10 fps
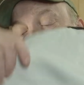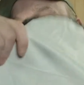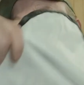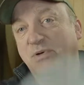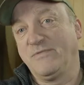
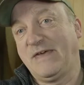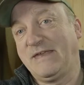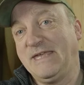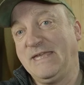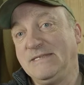you put
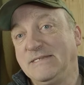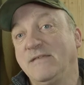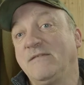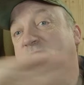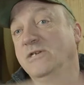that in,
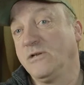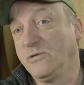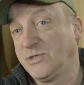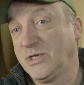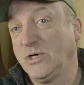and then you
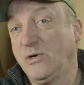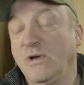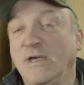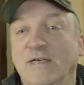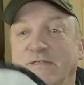close the door.
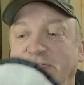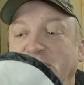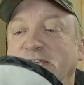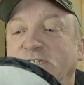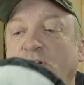
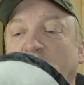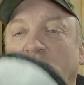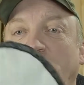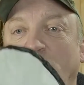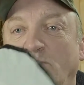These are
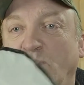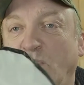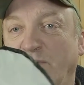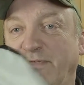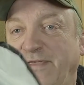
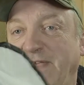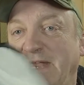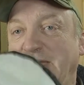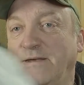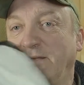more thinner